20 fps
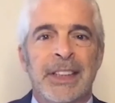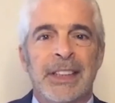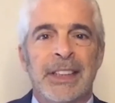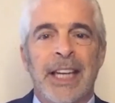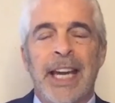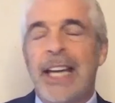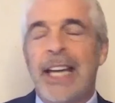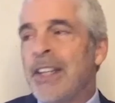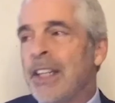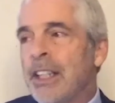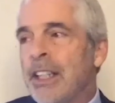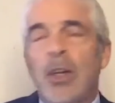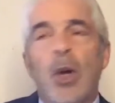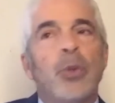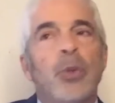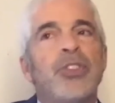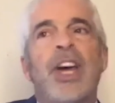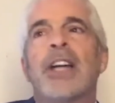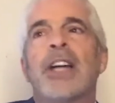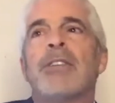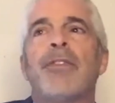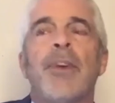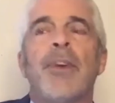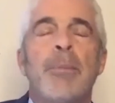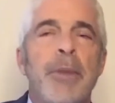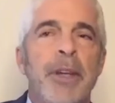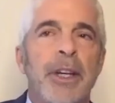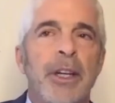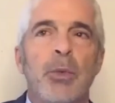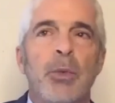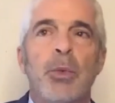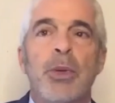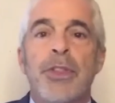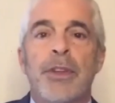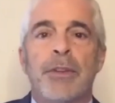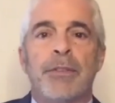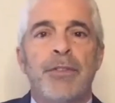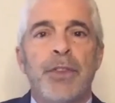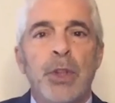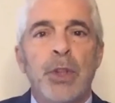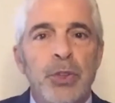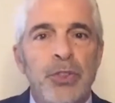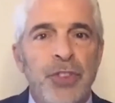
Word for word: And then it goes on from there with the foods